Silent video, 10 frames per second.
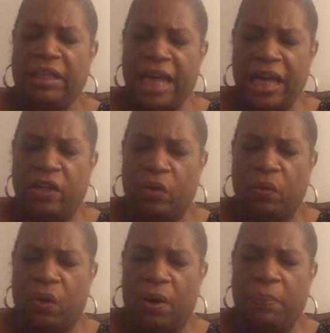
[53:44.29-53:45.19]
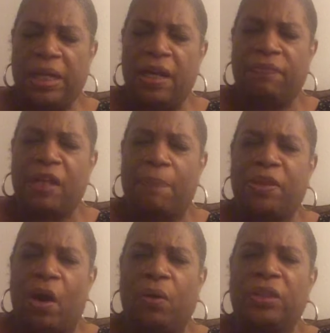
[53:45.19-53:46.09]
Thank you, Lord. We lift up
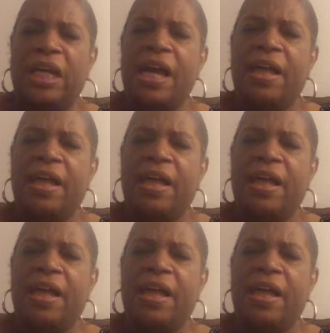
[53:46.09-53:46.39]
those